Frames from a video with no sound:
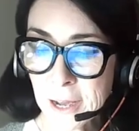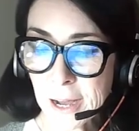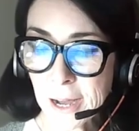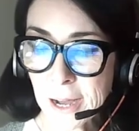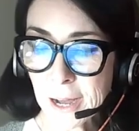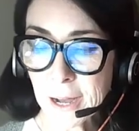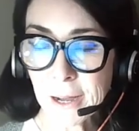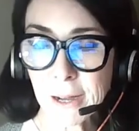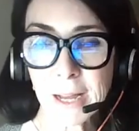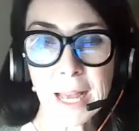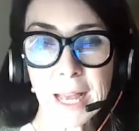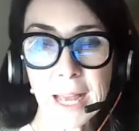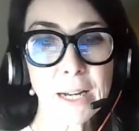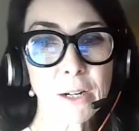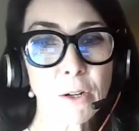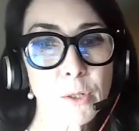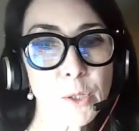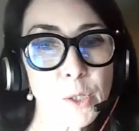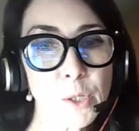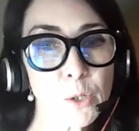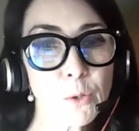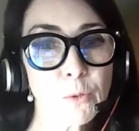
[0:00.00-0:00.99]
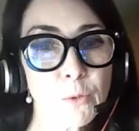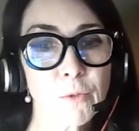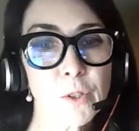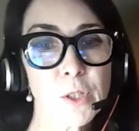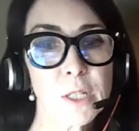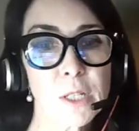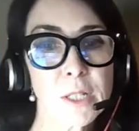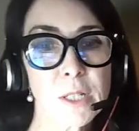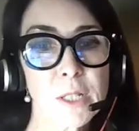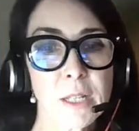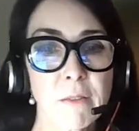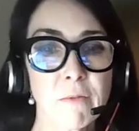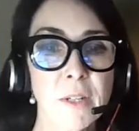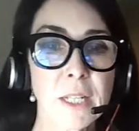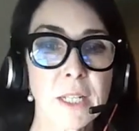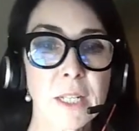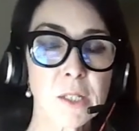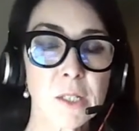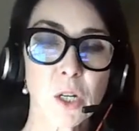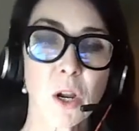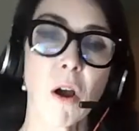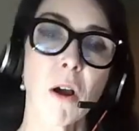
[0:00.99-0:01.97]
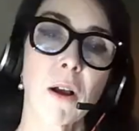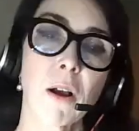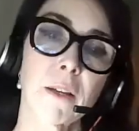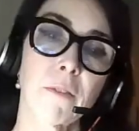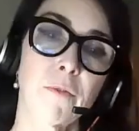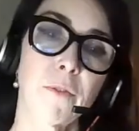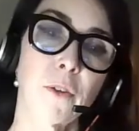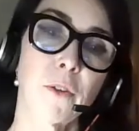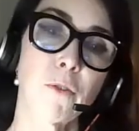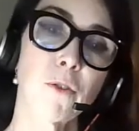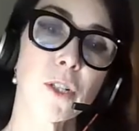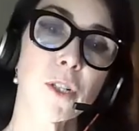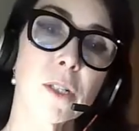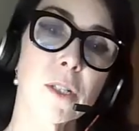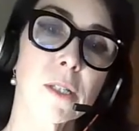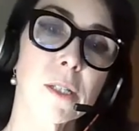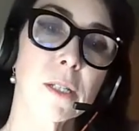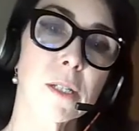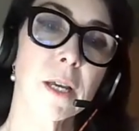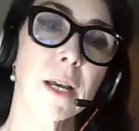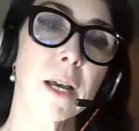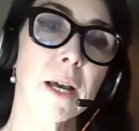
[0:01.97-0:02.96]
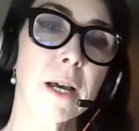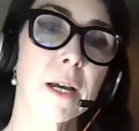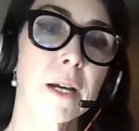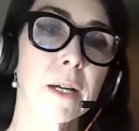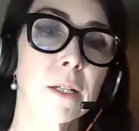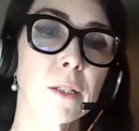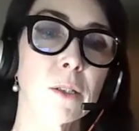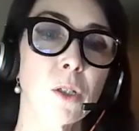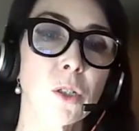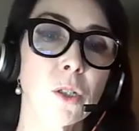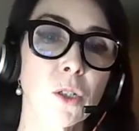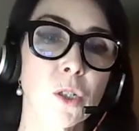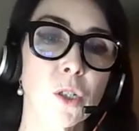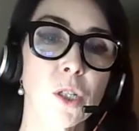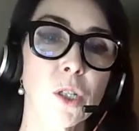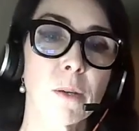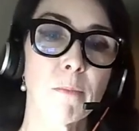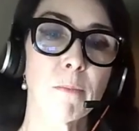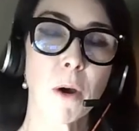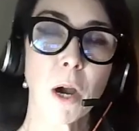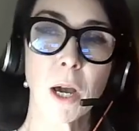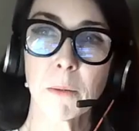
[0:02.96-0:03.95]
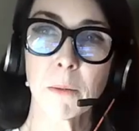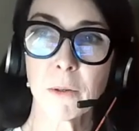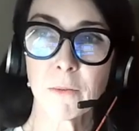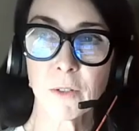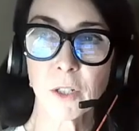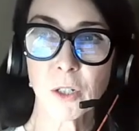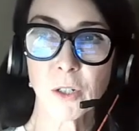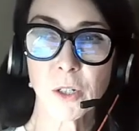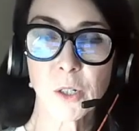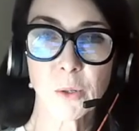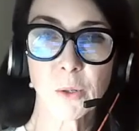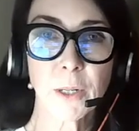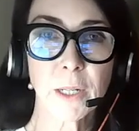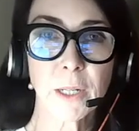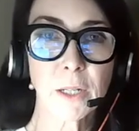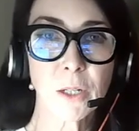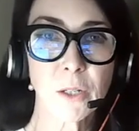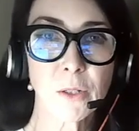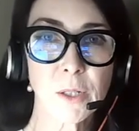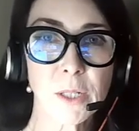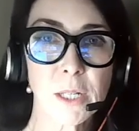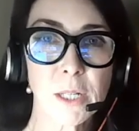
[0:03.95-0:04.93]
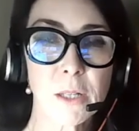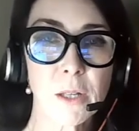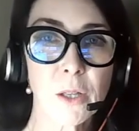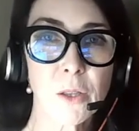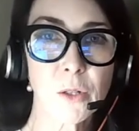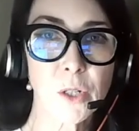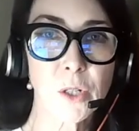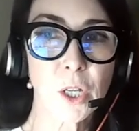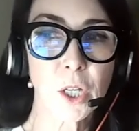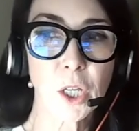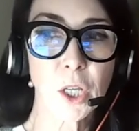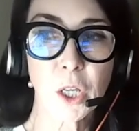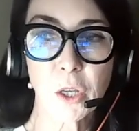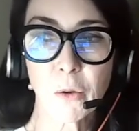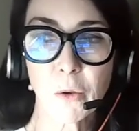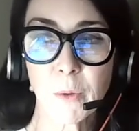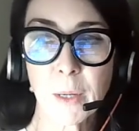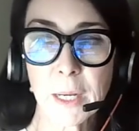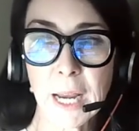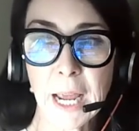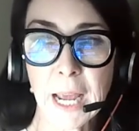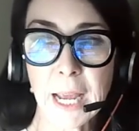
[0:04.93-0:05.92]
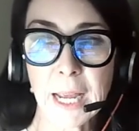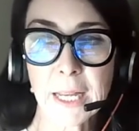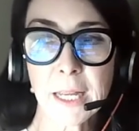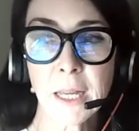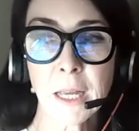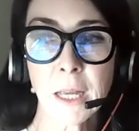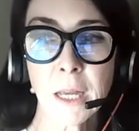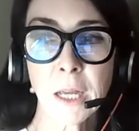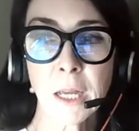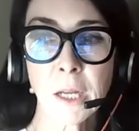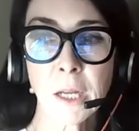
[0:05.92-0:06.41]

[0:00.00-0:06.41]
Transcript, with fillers: Uh, and also for this evening's talk, if you just uh, look to the bottom of your screen, you'll see that there's a Q&A.